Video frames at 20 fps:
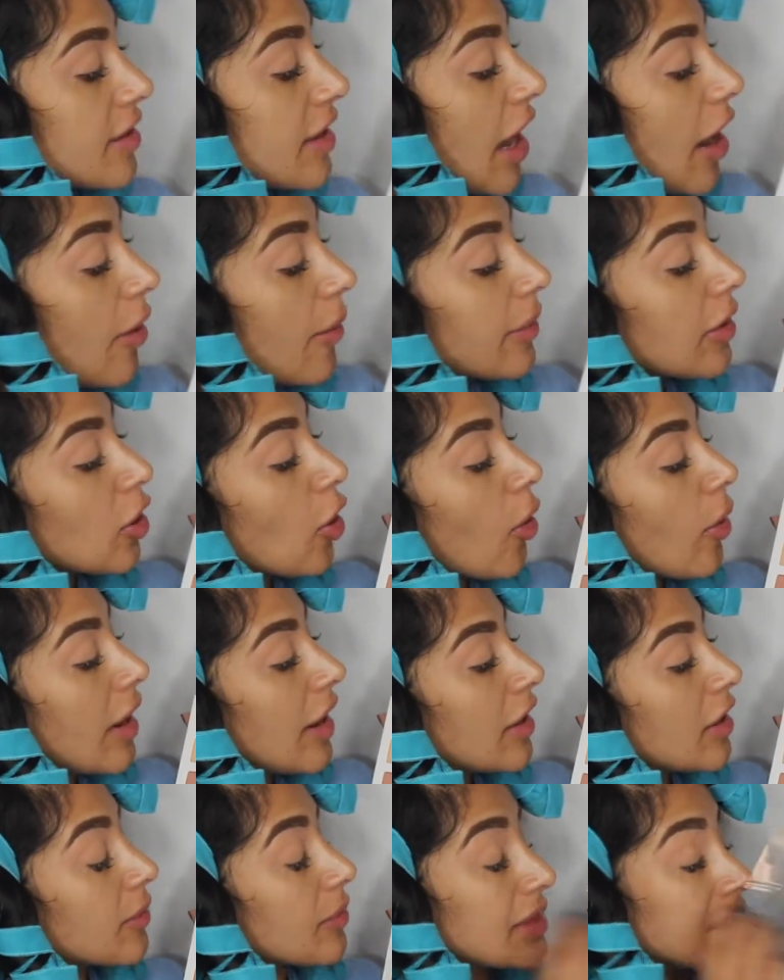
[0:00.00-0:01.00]
Now I'm gonna go
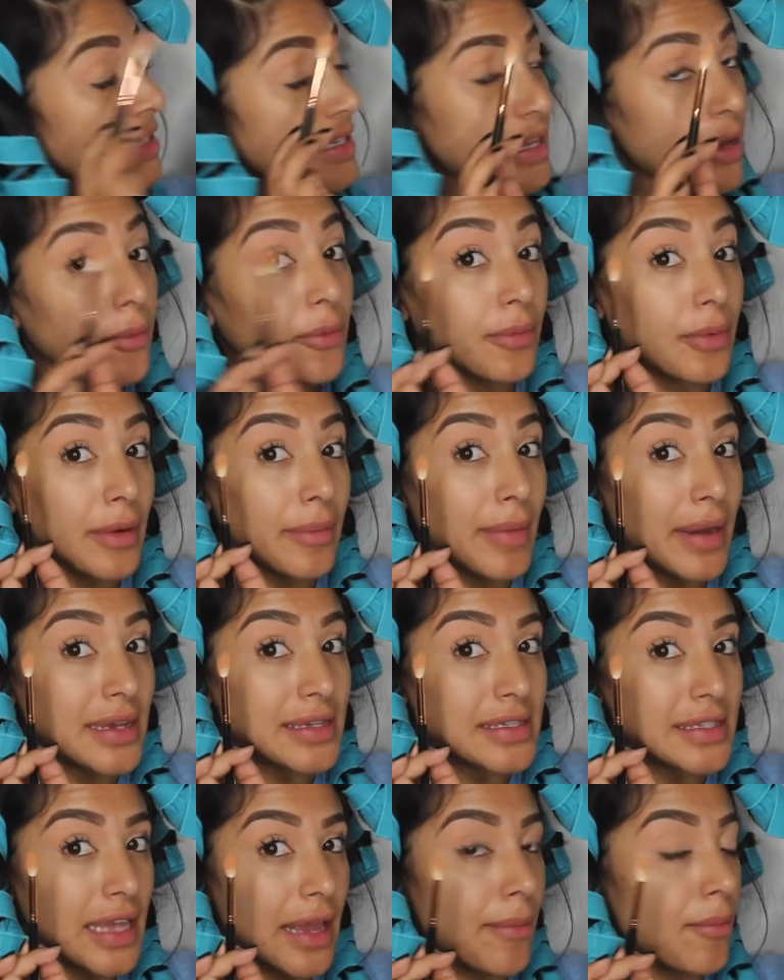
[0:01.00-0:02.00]
in with my
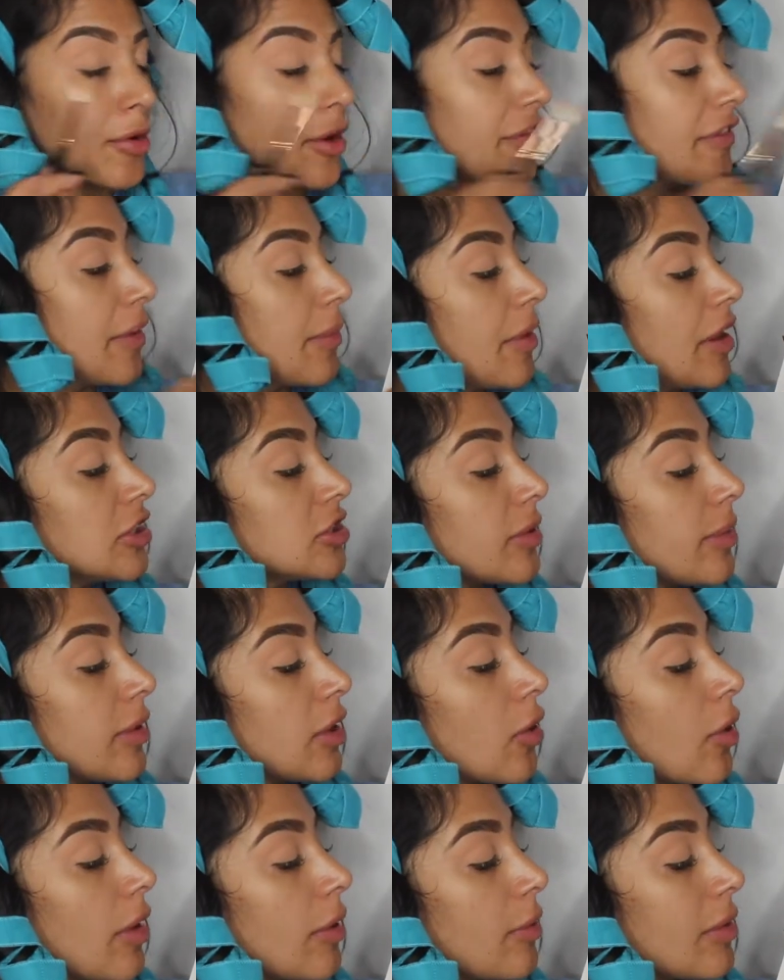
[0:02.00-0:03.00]
same Morphe brush. I'm
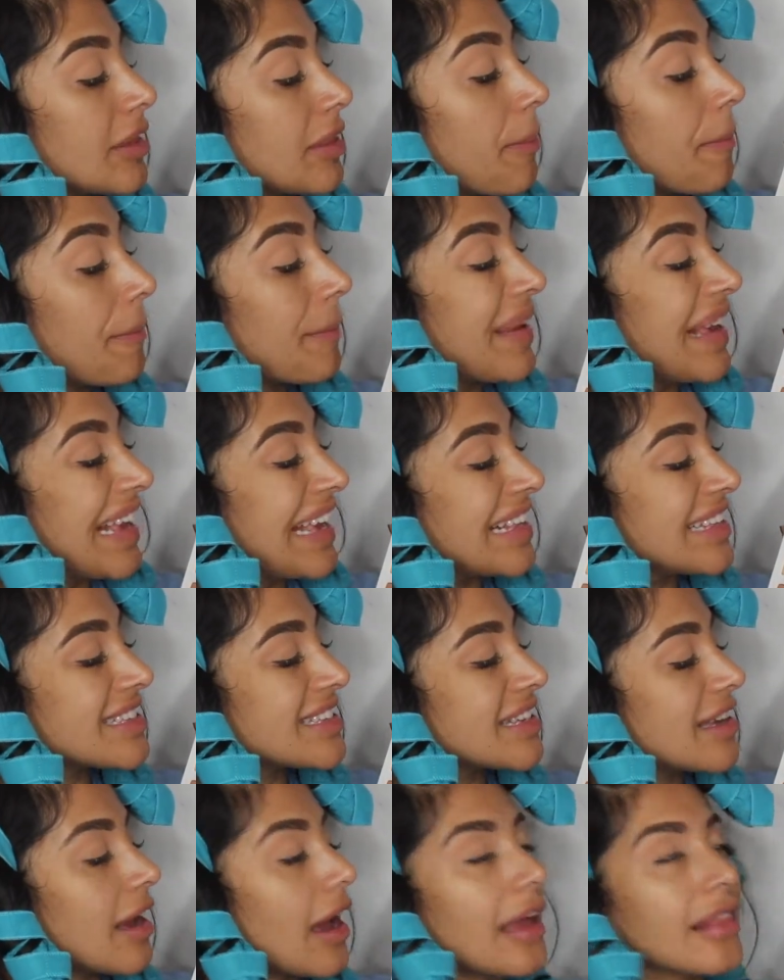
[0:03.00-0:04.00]
gonna go in with
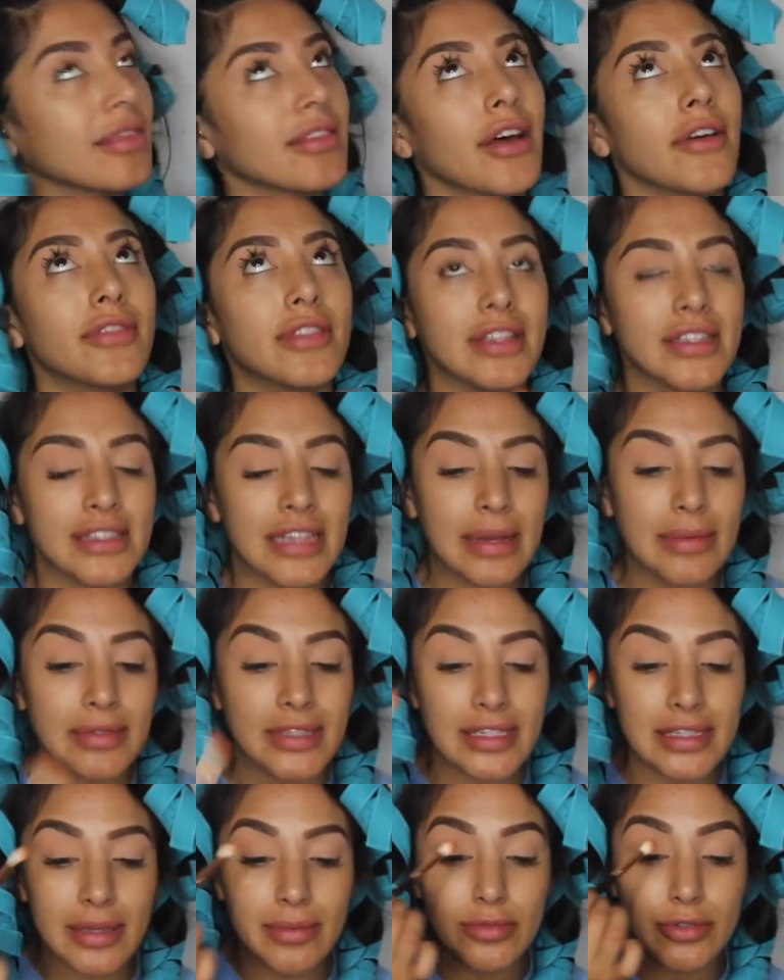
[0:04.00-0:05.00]
Pizza. I love these names.
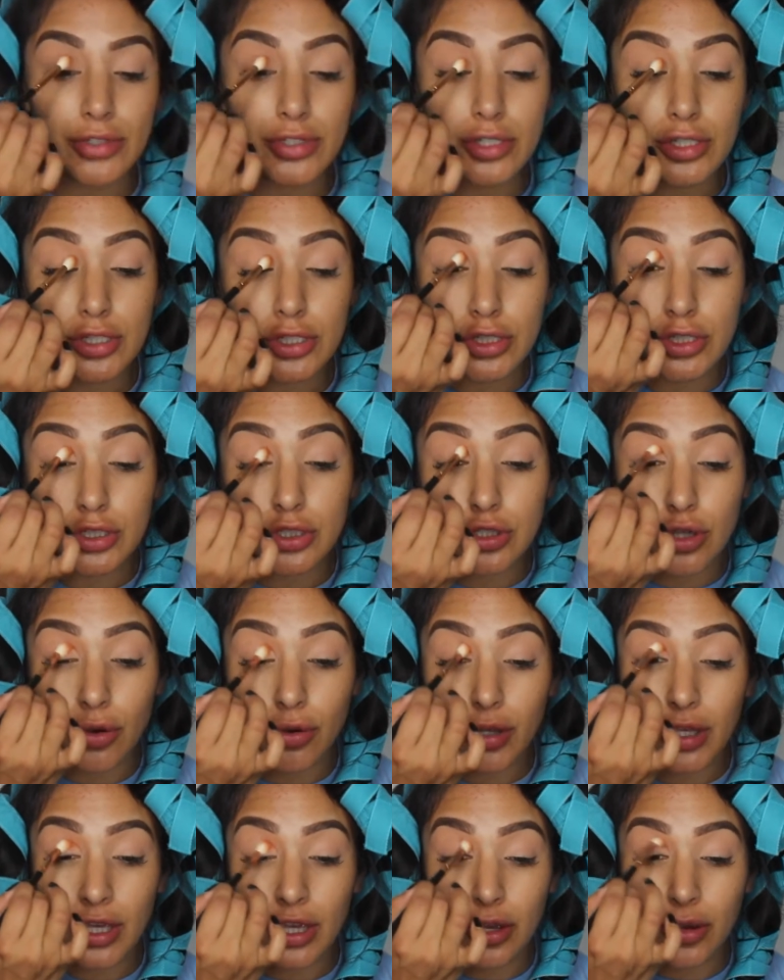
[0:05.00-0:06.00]
These names are
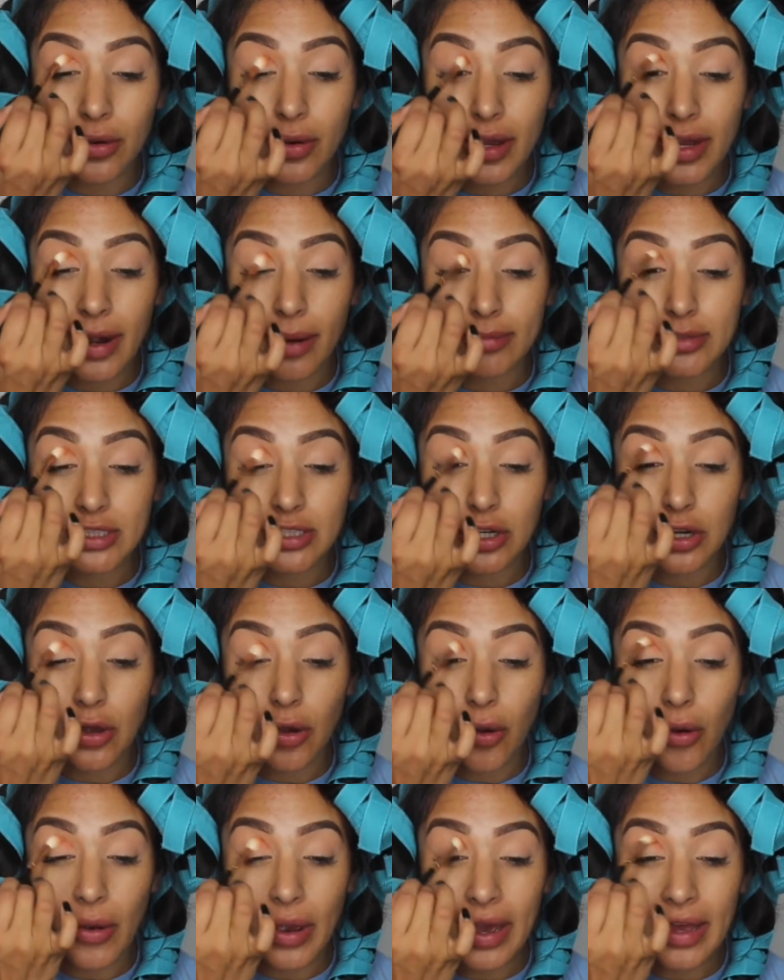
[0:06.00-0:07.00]
so cute. And I'm just gonna
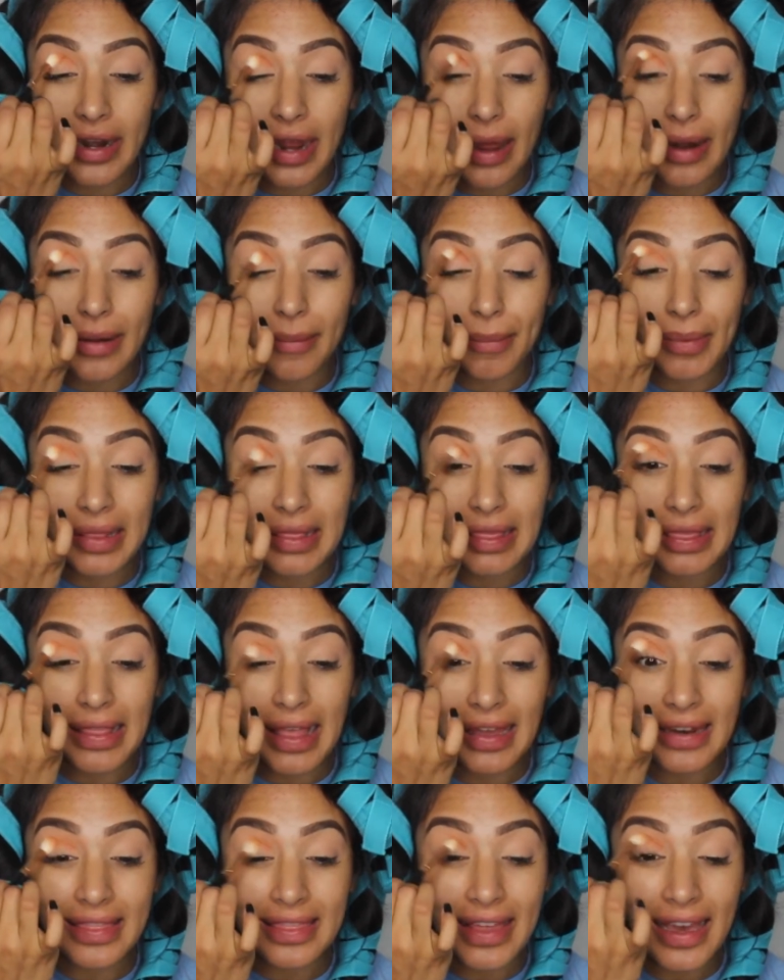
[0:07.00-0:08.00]
go ahead and
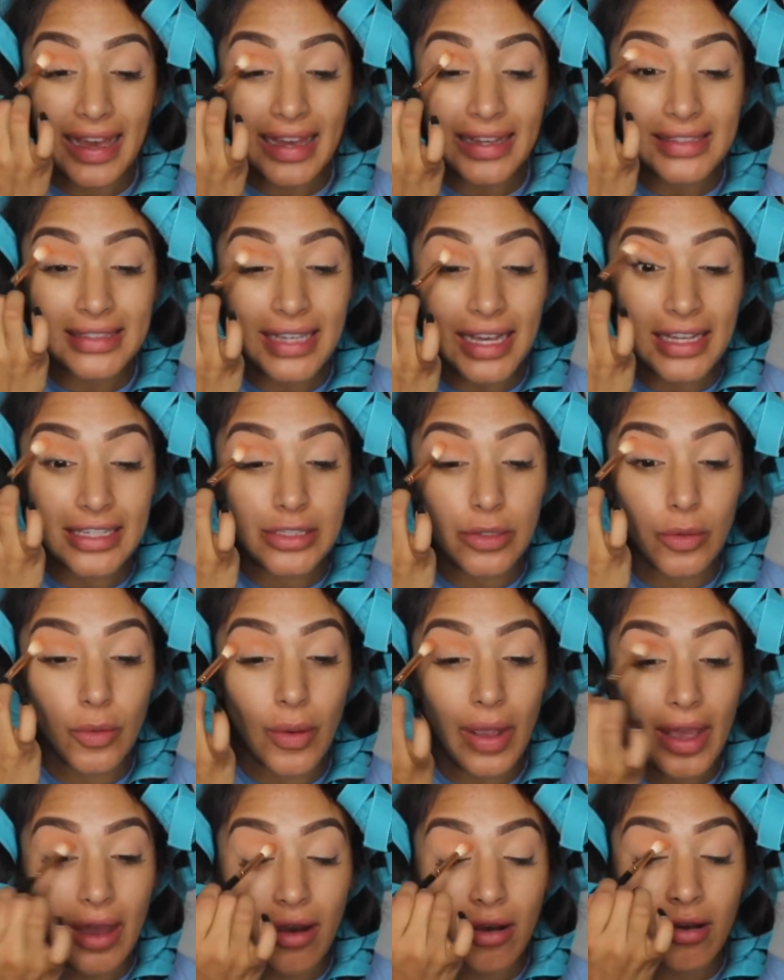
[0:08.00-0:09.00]
blend that as
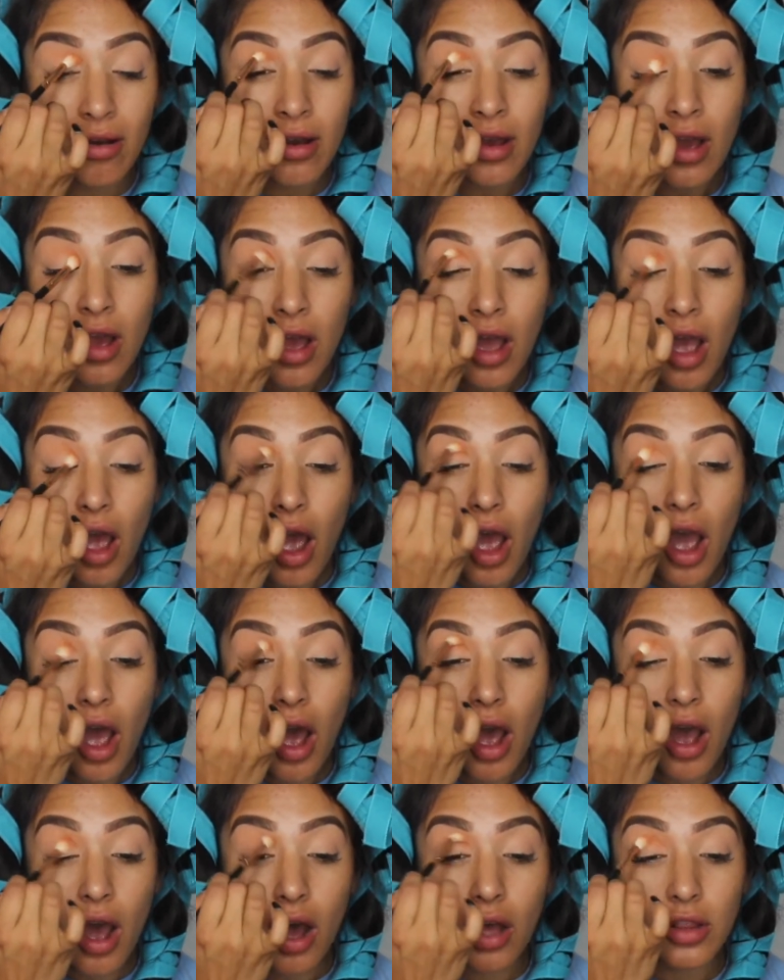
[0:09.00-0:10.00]
well
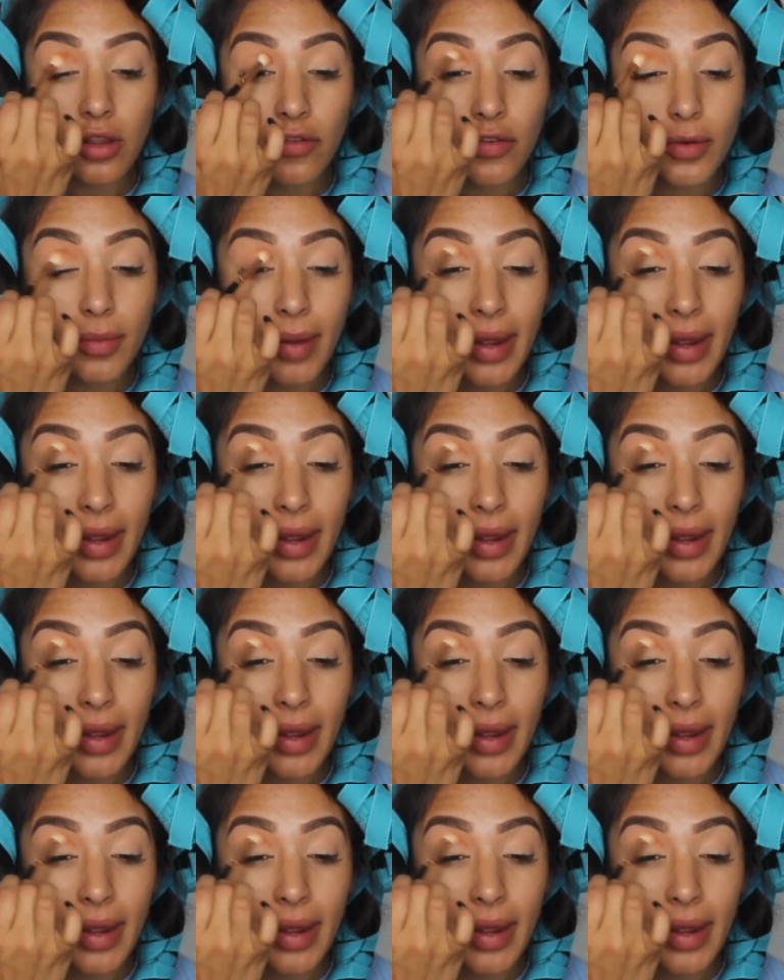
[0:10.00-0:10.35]
all over